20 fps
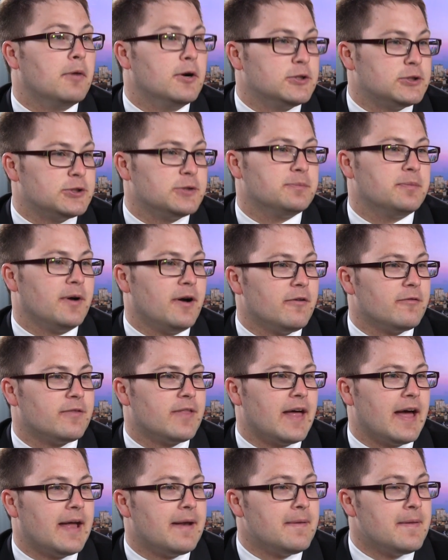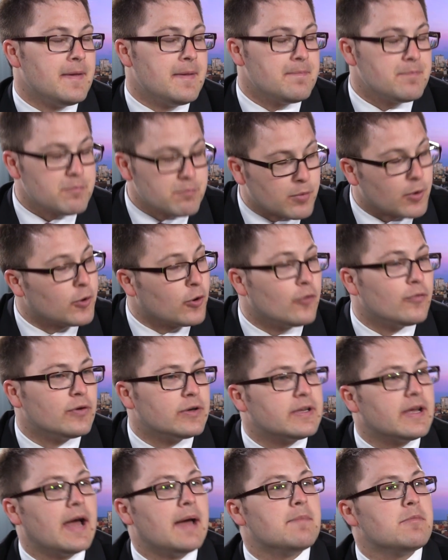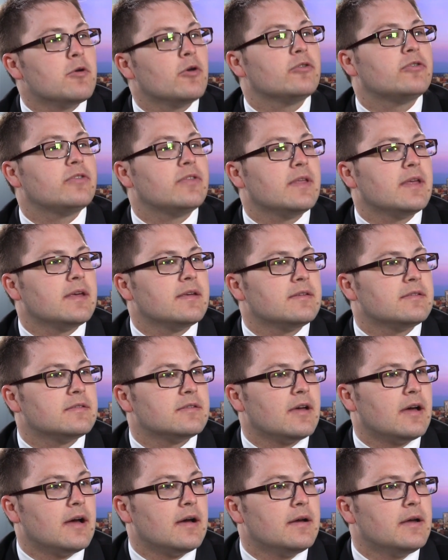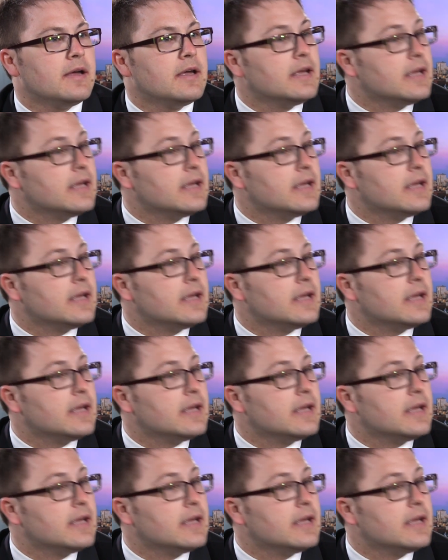much above that. But over time, those things, uh,